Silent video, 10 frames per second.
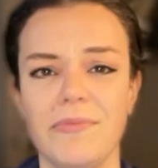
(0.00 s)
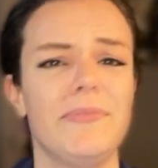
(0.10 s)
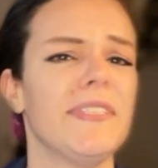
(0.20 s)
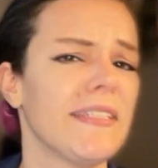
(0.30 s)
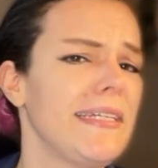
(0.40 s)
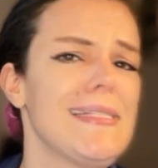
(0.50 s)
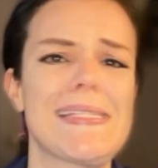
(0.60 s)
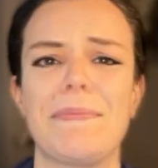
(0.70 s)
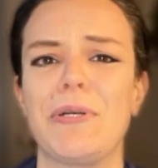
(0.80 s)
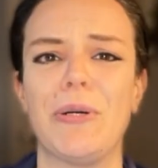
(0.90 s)
delete
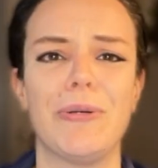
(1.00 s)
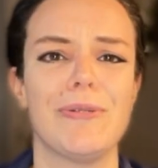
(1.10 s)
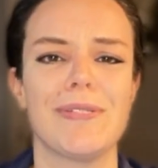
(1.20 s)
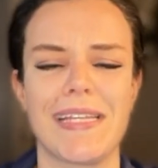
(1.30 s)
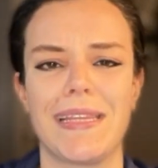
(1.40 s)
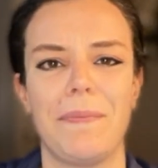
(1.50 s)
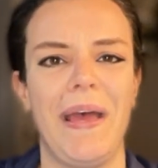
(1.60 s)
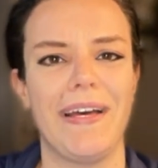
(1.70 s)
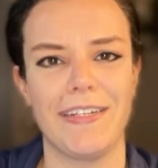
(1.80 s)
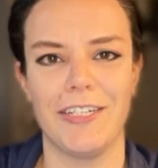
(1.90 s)
some goals, get them
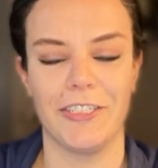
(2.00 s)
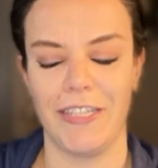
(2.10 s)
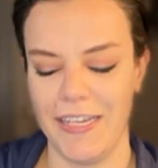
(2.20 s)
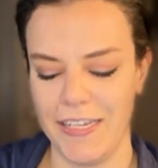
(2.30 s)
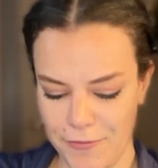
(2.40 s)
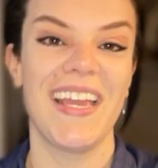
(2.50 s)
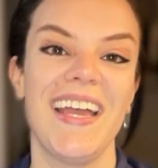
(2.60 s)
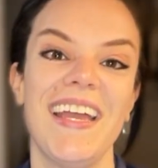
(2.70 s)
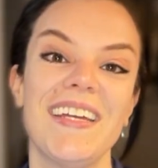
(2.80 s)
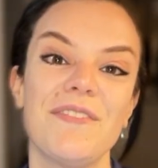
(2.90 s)
out of your life.
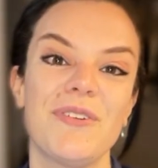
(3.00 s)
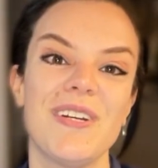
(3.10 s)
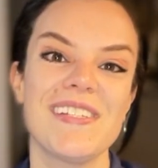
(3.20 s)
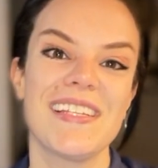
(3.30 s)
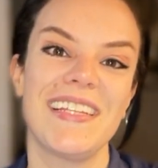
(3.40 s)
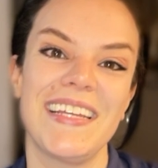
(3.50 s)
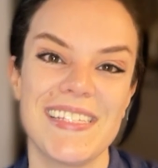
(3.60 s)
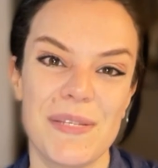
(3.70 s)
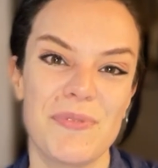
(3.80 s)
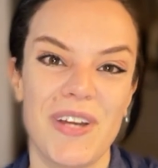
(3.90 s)
And of course, like
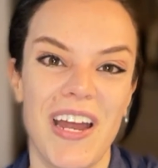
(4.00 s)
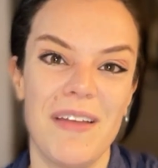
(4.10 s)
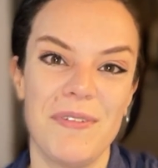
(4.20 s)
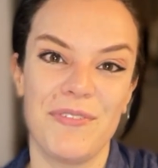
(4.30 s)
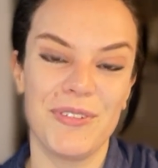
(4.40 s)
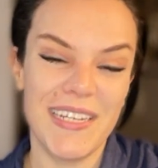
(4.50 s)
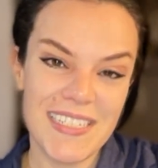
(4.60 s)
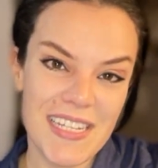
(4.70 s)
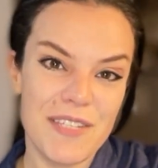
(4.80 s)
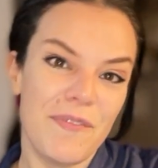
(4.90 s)
and subscribe if you liked
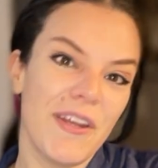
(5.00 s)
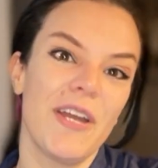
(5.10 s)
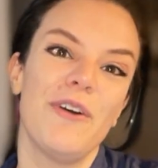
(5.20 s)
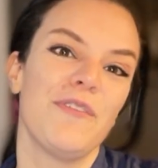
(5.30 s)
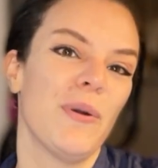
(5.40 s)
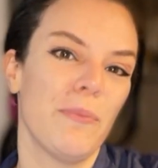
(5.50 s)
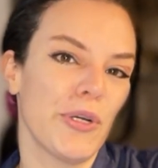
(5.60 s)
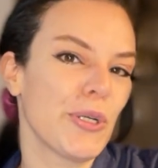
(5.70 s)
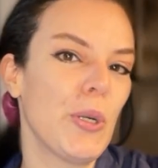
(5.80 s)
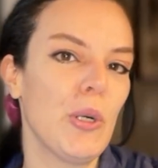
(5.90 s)
this video, if you want more
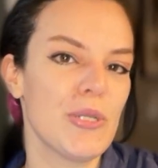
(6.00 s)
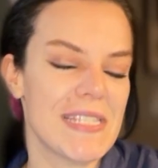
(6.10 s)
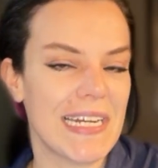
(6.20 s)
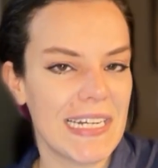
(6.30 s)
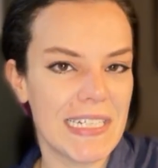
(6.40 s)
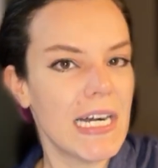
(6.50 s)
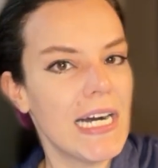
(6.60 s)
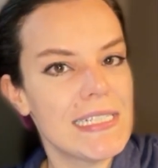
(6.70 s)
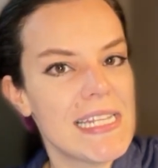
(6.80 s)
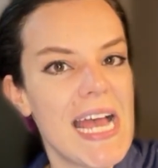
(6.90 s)
goal setting
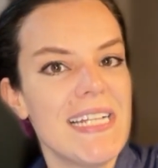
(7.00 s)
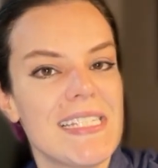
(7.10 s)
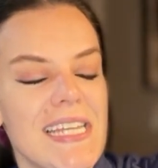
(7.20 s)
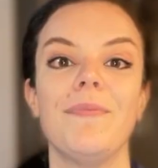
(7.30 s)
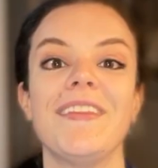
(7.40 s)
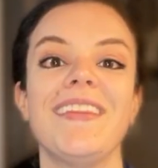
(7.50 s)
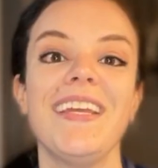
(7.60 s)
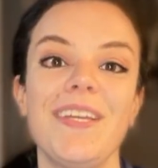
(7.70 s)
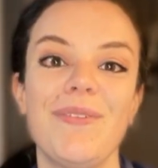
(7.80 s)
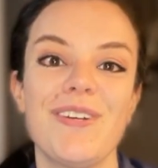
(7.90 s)
content. But
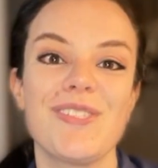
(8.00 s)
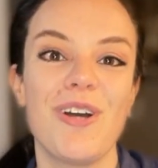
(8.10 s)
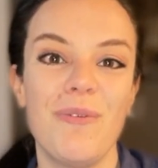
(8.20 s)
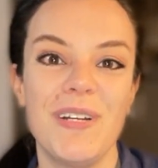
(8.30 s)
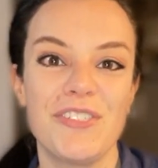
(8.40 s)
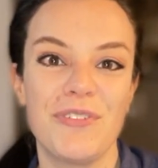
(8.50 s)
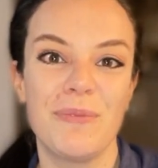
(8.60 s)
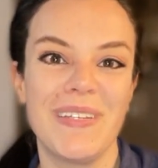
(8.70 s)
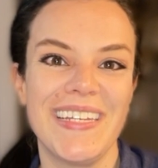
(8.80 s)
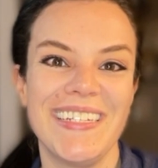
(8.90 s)
thank you all so much for
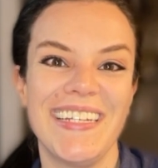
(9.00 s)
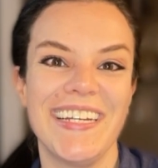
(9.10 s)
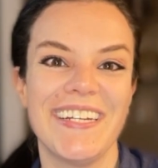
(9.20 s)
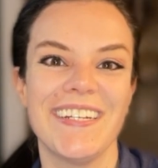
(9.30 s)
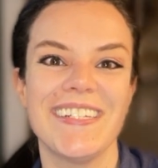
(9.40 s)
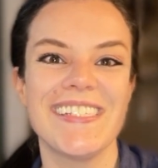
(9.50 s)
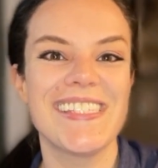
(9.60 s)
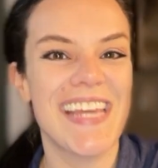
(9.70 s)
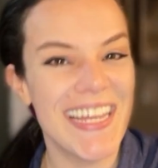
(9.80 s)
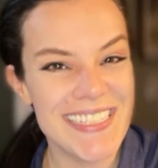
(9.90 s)
being here.
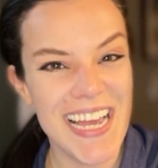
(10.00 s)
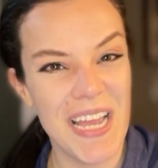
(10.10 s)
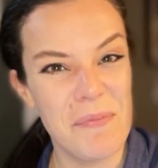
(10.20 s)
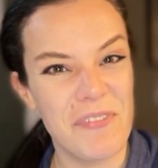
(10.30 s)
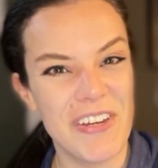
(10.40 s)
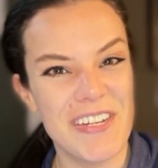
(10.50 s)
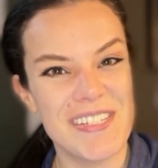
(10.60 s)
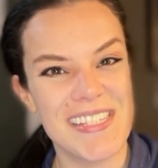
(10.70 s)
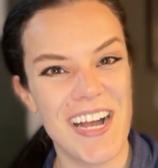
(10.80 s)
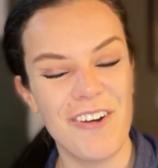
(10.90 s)
Take time for
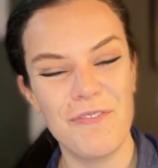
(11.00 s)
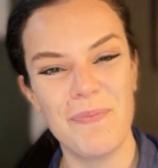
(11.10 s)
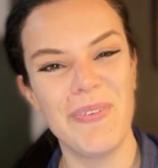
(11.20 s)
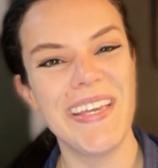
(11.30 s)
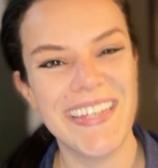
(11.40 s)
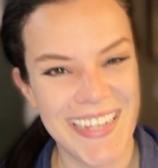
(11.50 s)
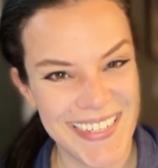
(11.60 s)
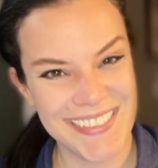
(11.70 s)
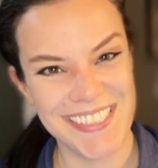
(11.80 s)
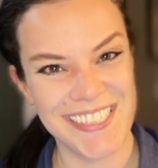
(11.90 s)
yourself, be
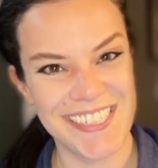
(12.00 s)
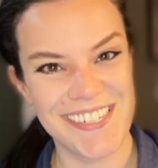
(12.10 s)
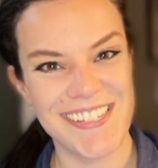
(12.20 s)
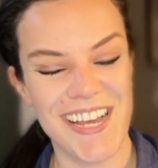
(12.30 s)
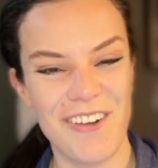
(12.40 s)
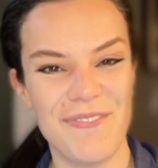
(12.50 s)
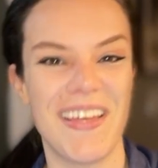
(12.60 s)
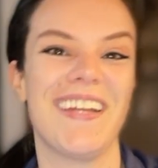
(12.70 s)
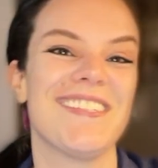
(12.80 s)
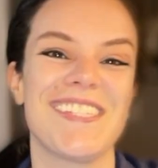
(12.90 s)
kind to yourself,
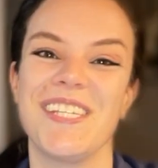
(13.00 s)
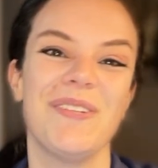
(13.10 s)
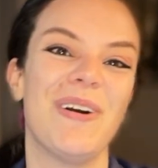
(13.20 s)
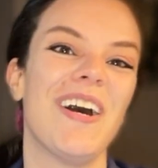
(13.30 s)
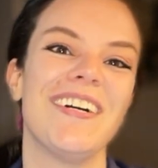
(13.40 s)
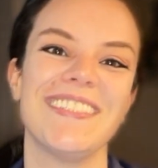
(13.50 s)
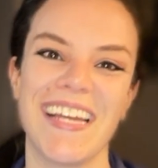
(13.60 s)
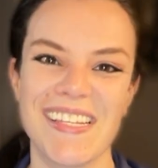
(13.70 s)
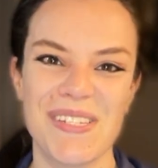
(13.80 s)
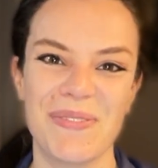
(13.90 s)
and I'll see you all next